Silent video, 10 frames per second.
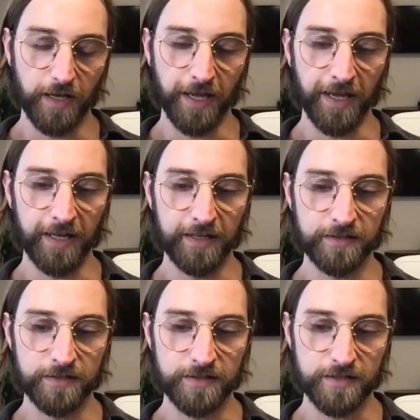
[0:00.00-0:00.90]

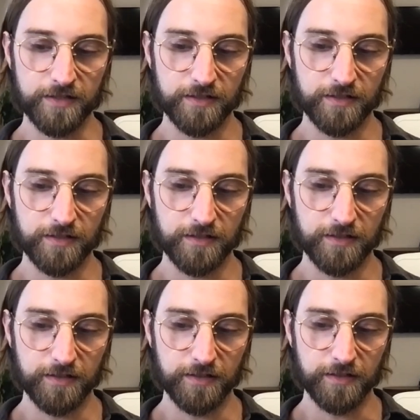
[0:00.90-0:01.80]
And
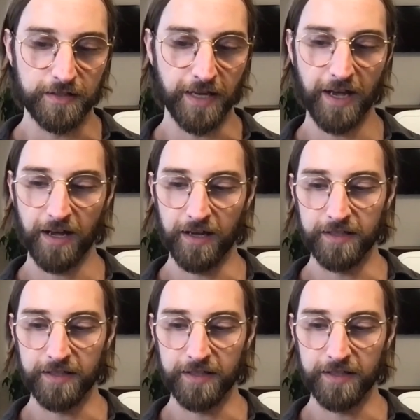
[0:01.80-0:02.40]
yeah,